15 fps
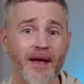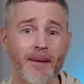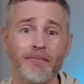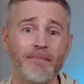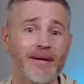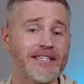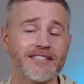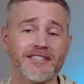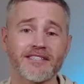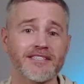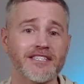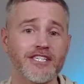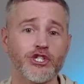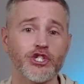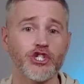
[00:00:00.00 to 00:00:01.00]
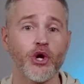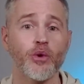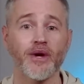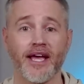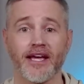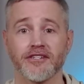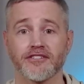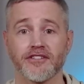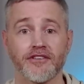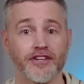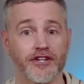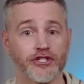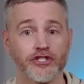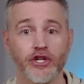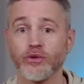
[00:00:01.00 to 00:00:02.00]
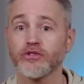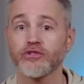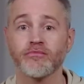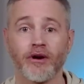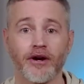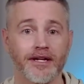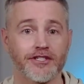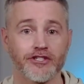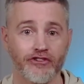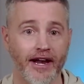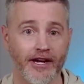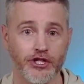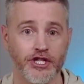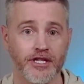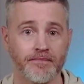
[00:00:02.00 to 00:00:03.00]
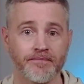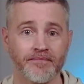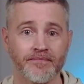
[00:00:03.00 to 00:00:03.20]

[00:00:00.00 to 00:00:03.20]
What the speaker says: that basically showcased their go-to-market strategy.